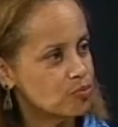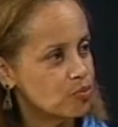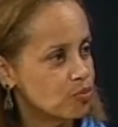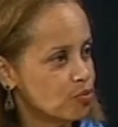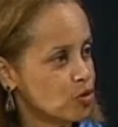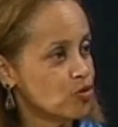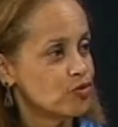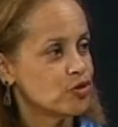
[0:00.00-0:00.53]

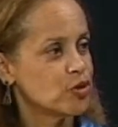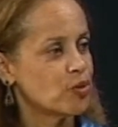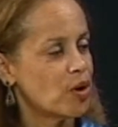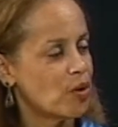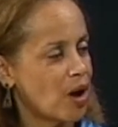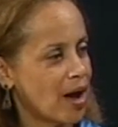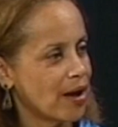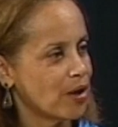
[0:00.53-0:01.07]
moved to
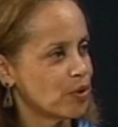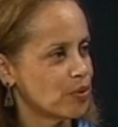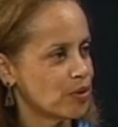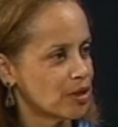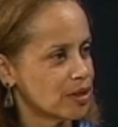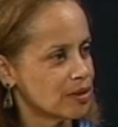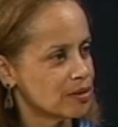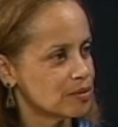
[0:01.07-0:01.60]
Ohio
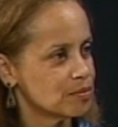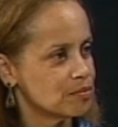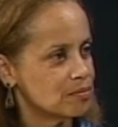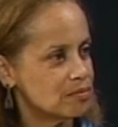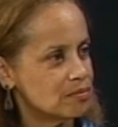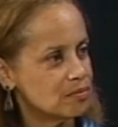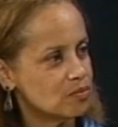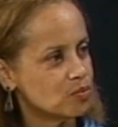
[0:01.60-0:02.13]
or
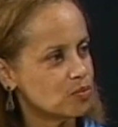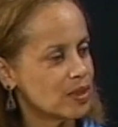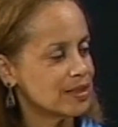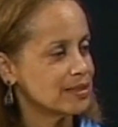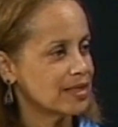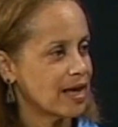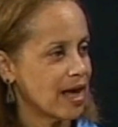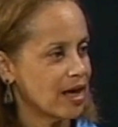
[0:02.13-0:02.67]

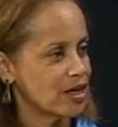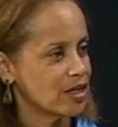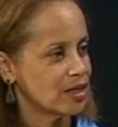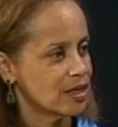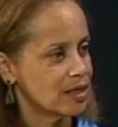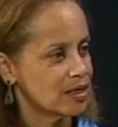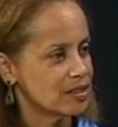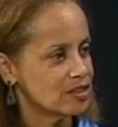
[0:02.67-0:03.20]
went to
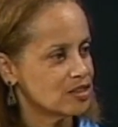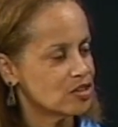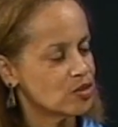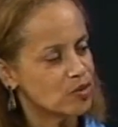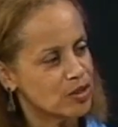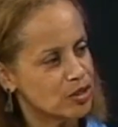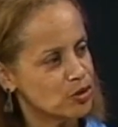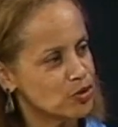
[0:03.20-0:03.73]
Canada, and
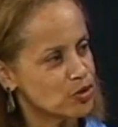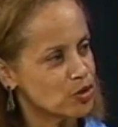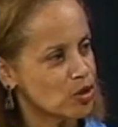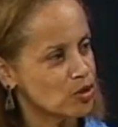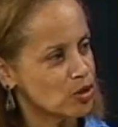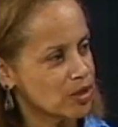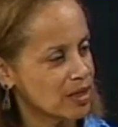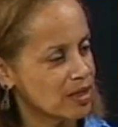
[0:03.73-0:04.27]
so then you
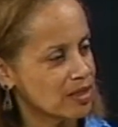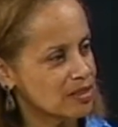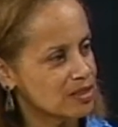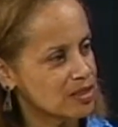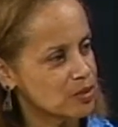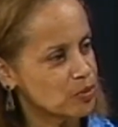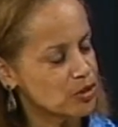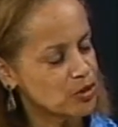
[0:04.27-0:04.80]
start looking and
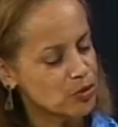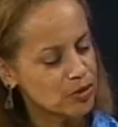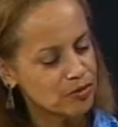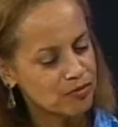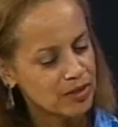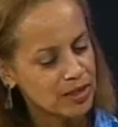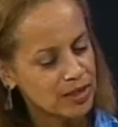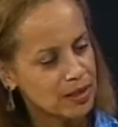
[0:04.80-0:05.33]
see what you
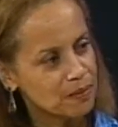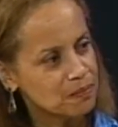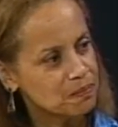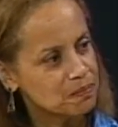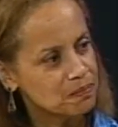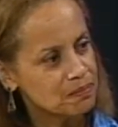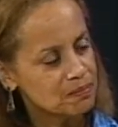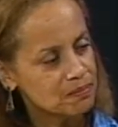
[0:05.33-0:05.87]
can find
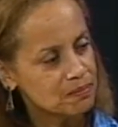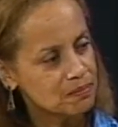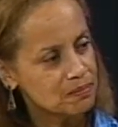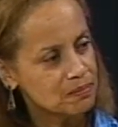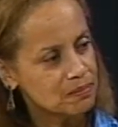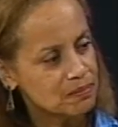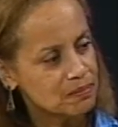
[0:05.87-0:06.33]
out.